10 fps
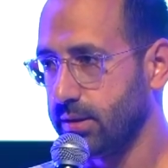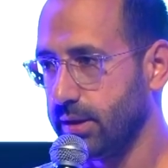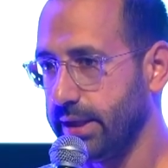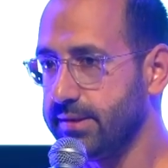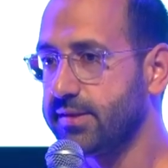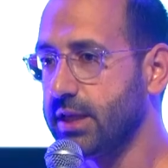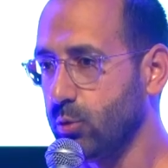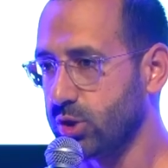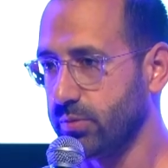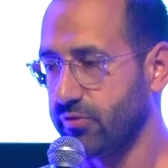
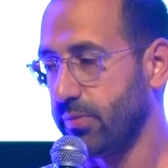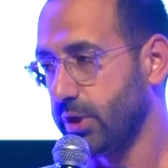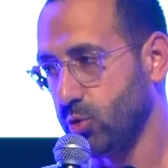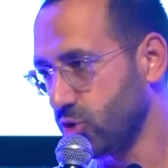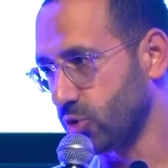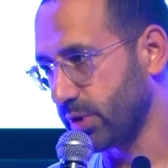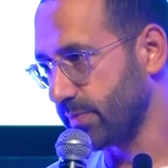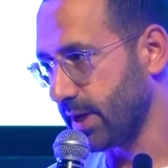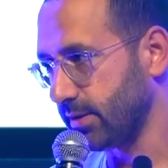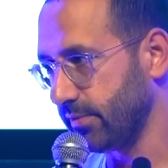indistinguishable from the user's
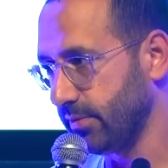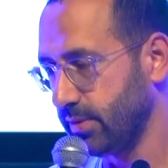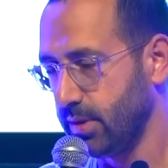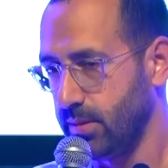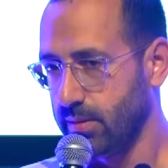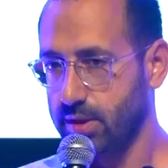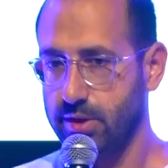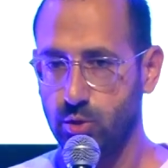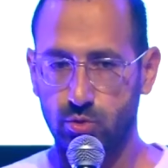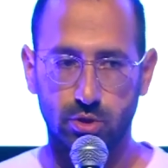perspective, because the
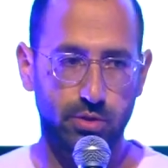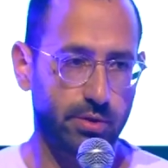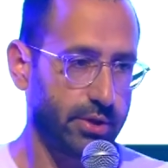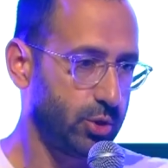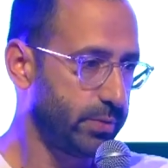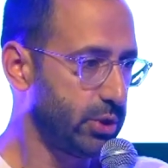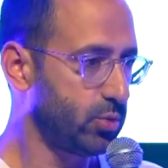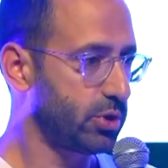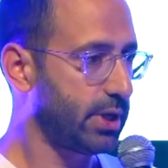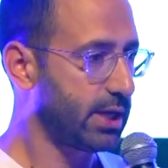human
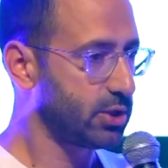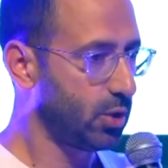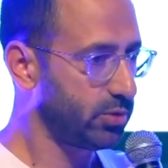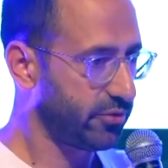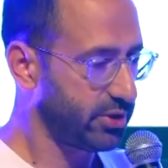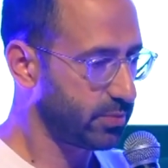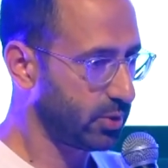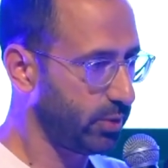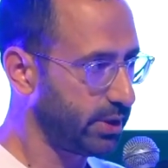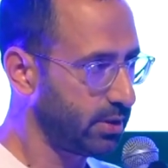user, has no difference
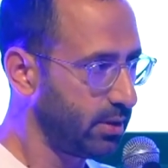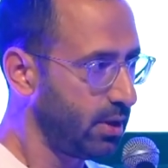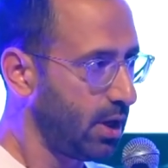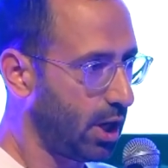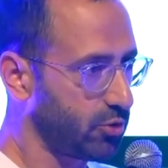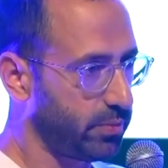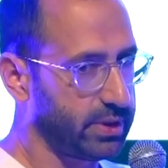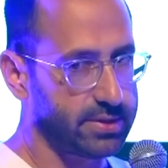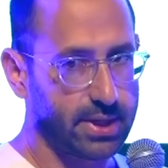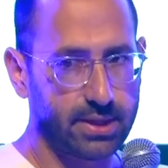between 100
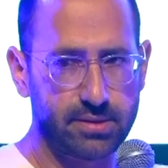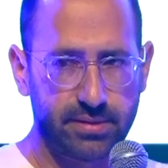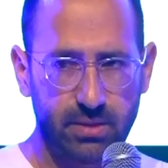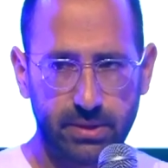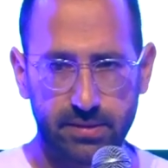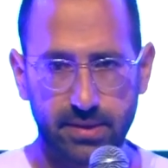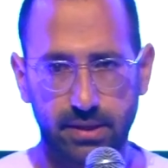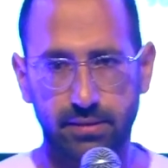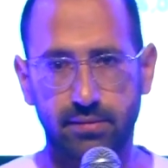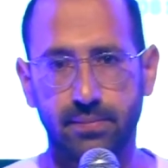milliseconds and 10
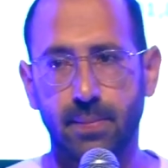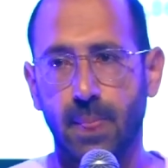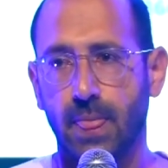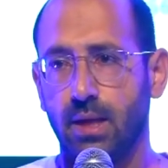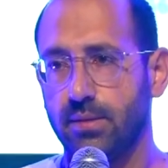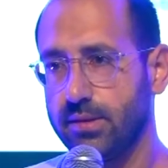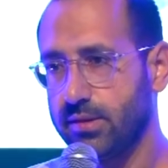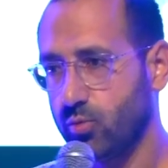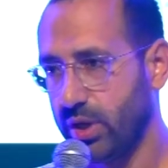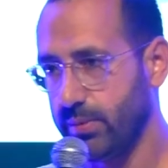milliseconds. This is
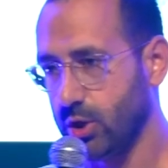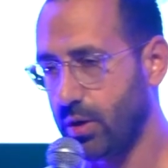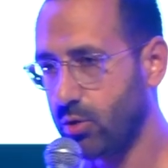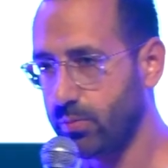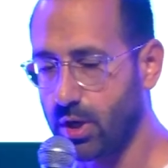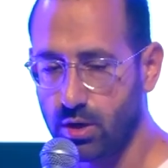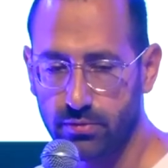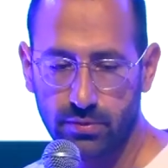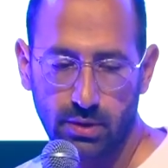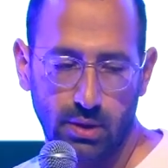way below our bar of
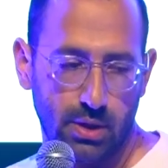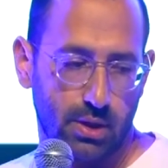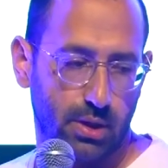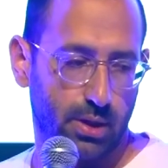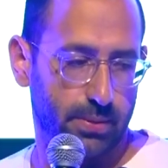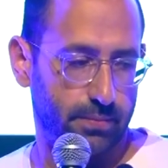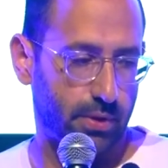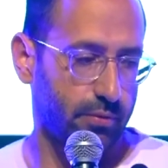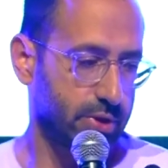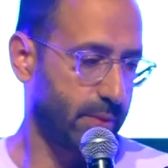
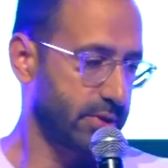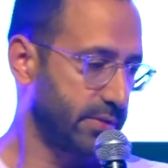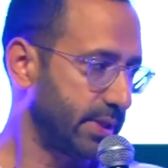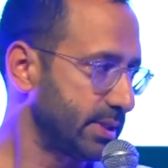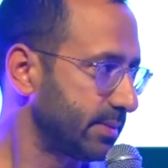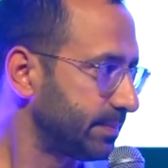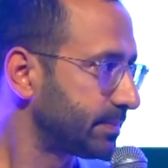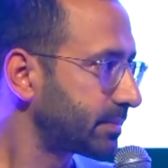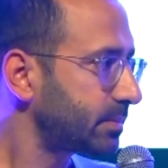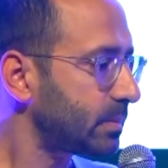responsiveness.
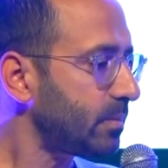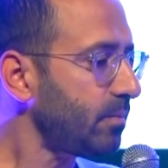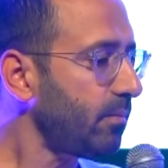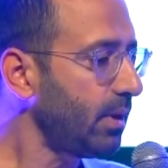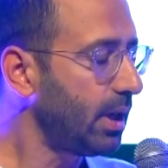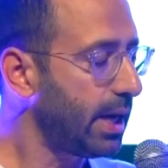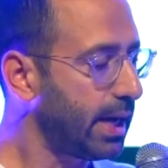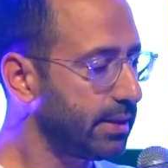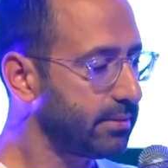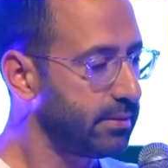
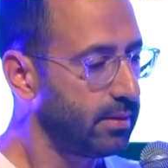And